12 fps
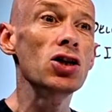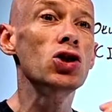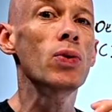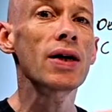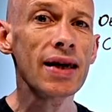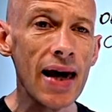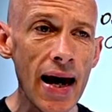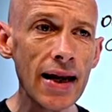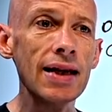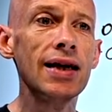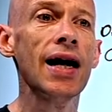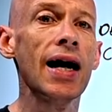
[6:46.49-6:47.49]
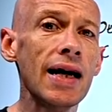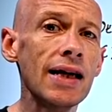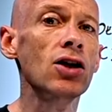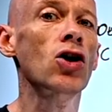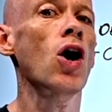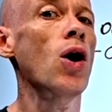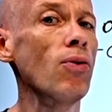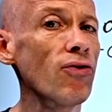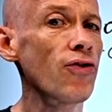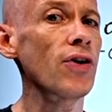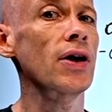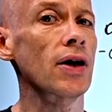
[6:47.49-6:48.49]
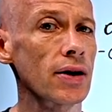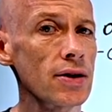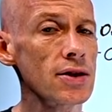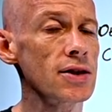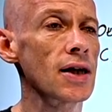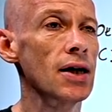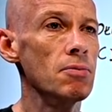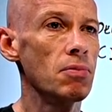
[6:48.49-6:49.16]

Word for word: to again gain confidence